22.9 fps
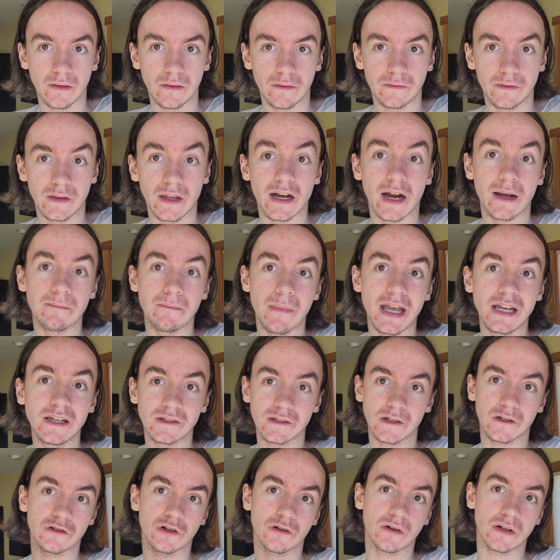that I make
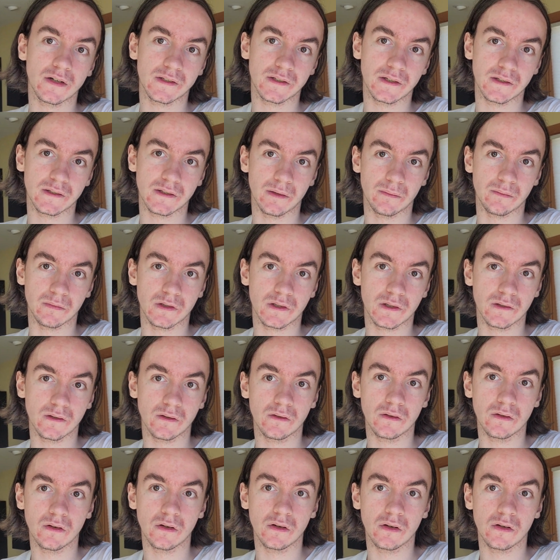such criticisms
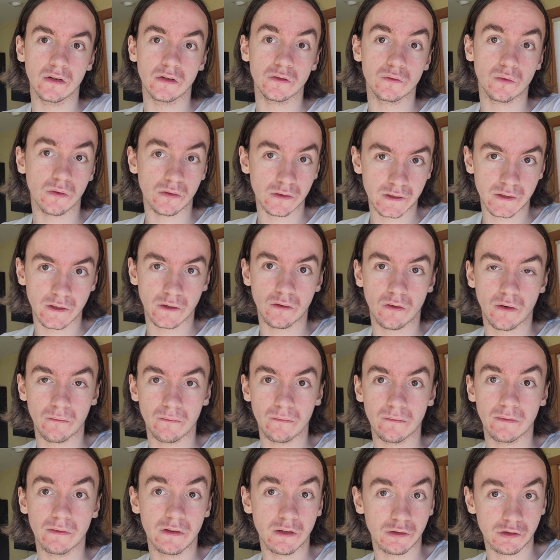towards
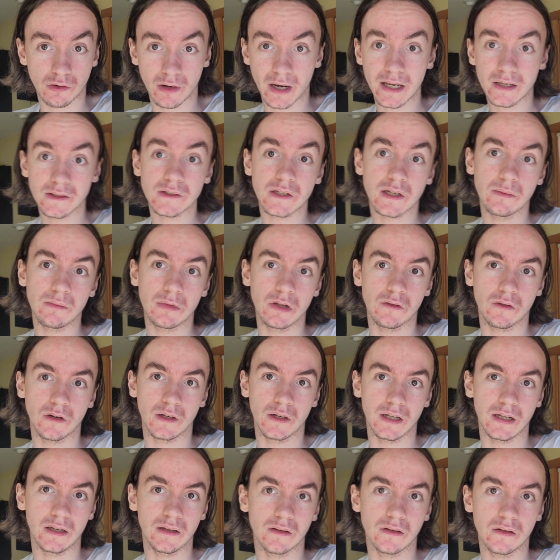the trans
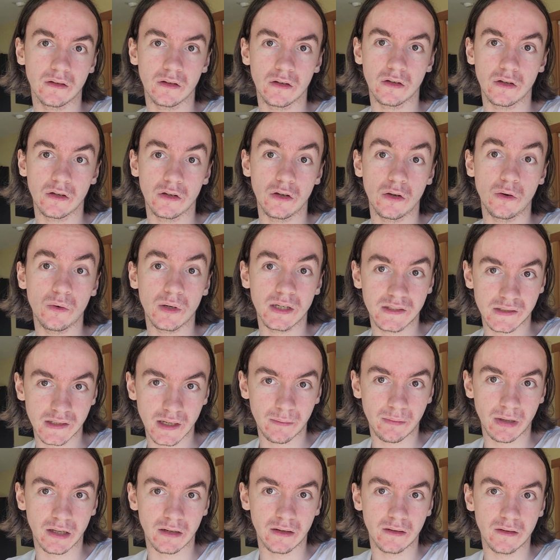community who
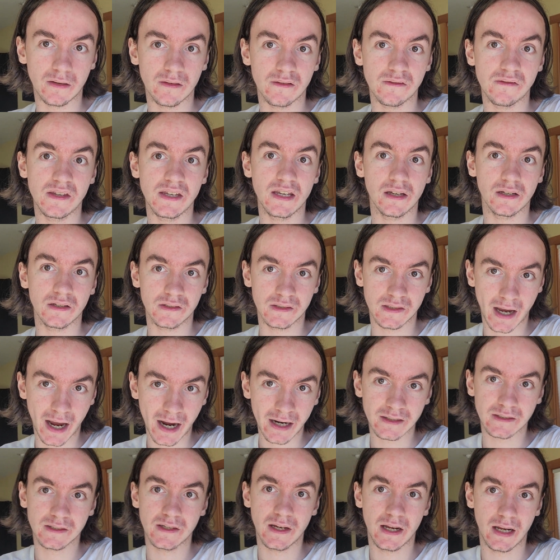exhibit the
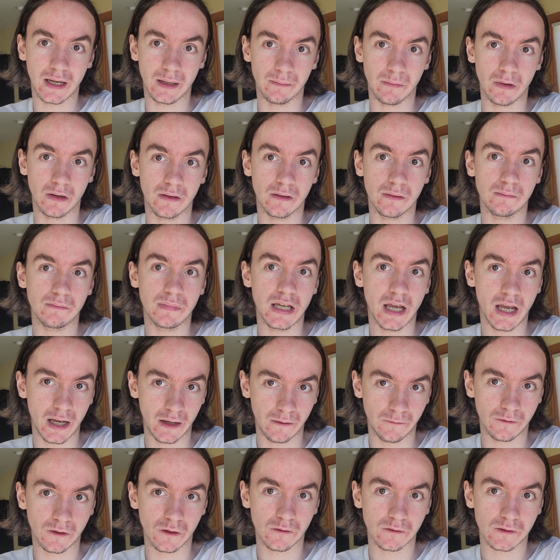exact same
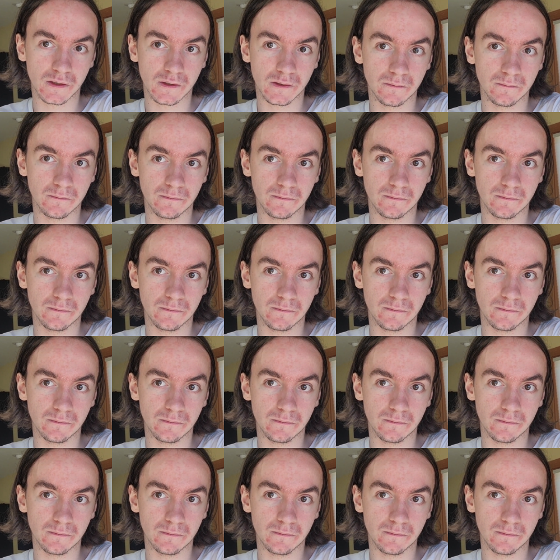behaviors.